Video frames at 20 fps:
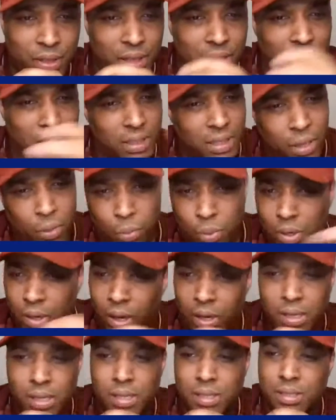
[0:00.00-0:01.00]
Yeah, we're not
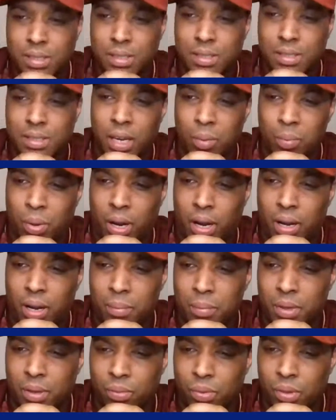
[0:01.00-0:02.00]
here to take
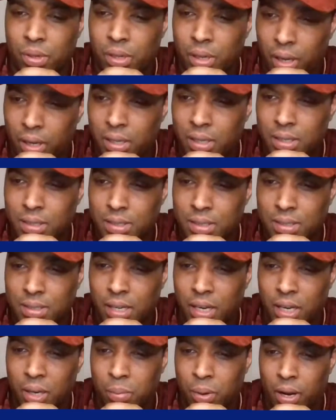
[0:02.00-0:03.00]
part, man. We're not here to
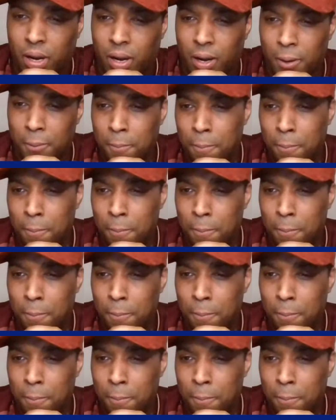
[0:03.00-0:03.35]
take part.